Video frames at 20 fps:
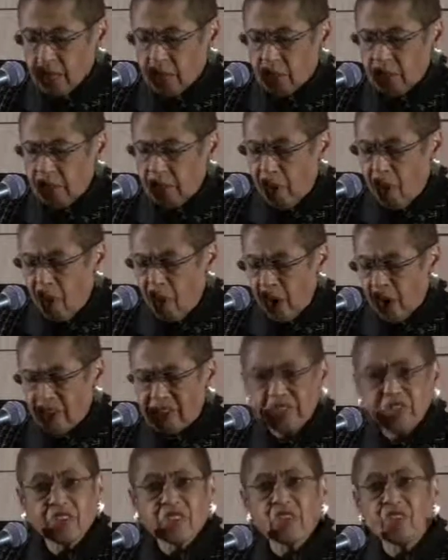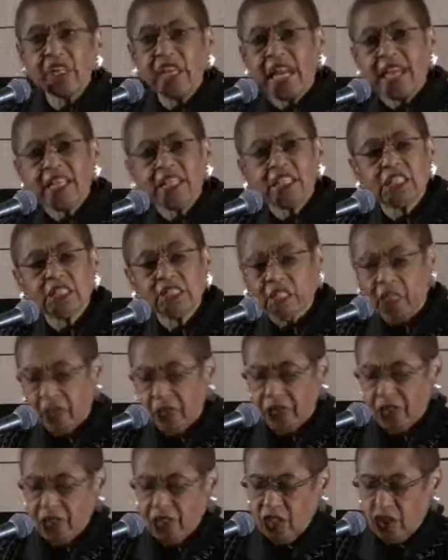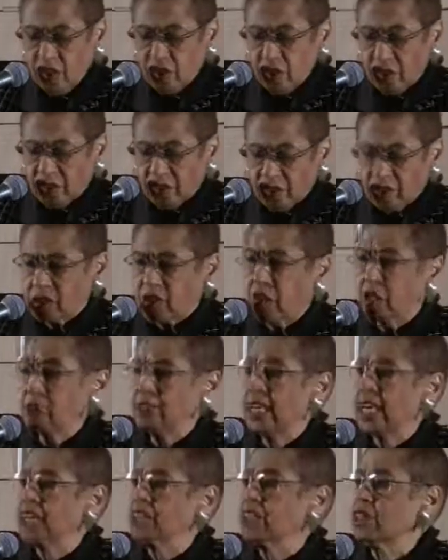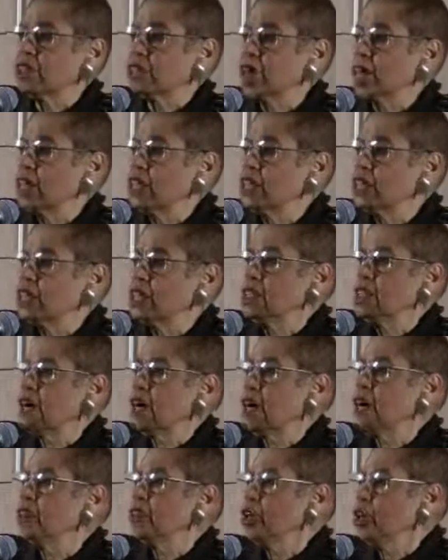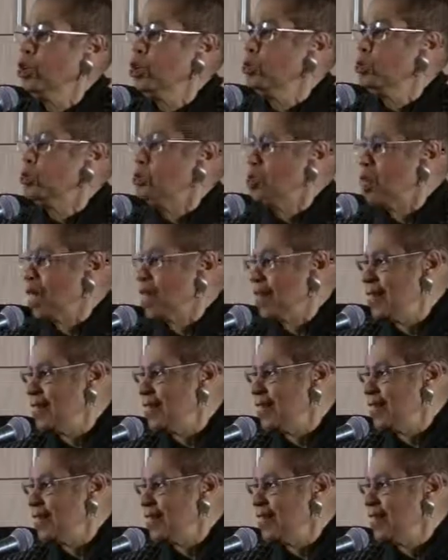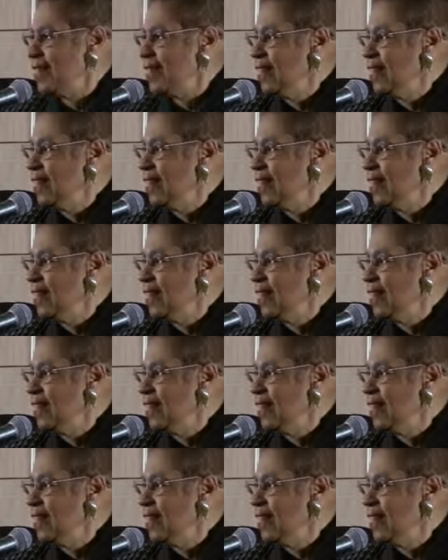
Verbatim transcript: to mark the creation of the Universal Declaration of Human Rights